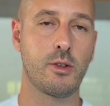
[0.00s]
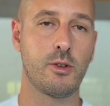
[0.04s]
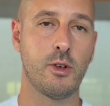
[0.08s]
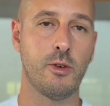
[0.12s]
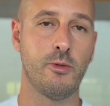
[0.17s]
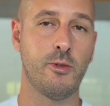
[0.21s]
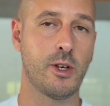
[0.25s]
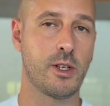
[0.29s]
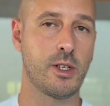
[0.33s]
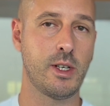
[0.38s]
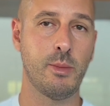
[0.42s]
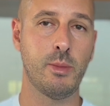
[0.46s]
So
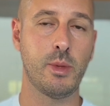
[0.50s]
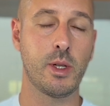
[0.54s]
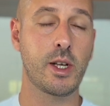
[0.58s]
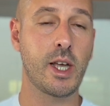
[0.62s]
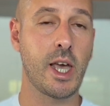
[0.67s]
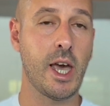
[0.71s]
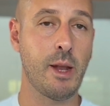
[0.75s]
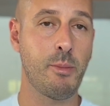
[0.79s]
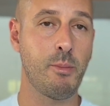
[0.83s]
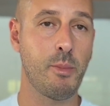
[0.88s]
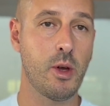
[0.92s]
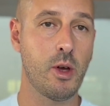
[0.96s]
for example,
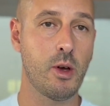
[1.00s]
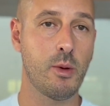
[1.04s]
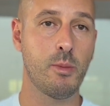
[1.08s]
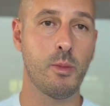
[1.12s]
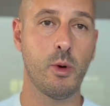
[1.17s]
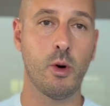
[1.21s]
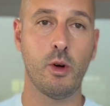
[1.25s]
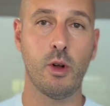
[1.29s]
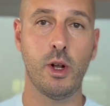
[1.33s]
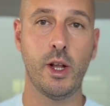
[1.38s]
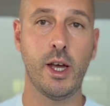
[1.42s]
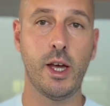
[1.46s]
cadmium
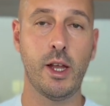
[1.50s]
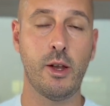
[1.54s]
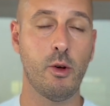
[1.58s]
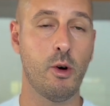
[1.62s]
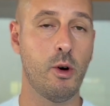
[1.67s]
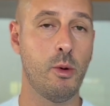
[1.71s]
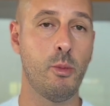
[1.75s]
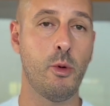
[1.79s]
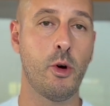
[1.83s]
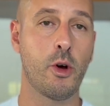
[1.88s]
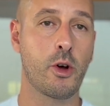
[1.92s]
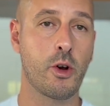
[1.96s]
or lead
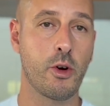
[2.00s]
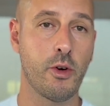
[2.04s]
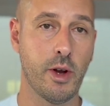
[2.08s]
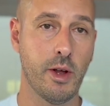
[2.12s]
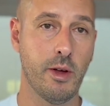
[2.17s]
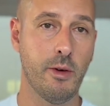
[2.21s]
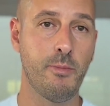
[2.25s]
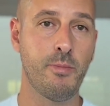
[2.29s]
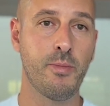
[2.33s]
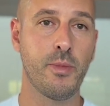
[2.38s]
or mercury.